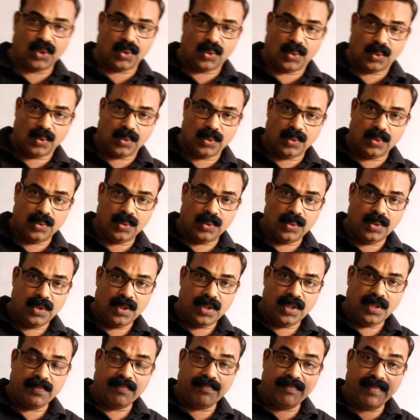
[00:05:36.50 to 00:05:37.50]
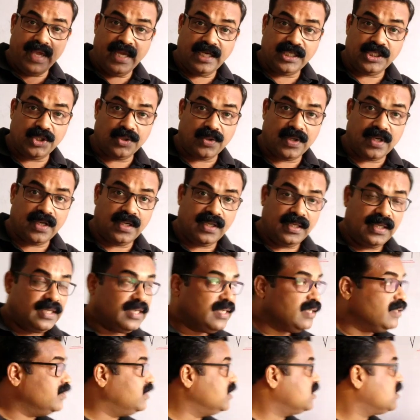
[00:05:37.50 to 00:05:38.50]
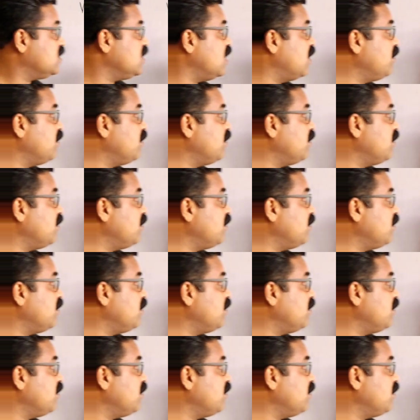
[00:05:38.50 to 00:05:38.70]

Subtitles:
2. Make sure this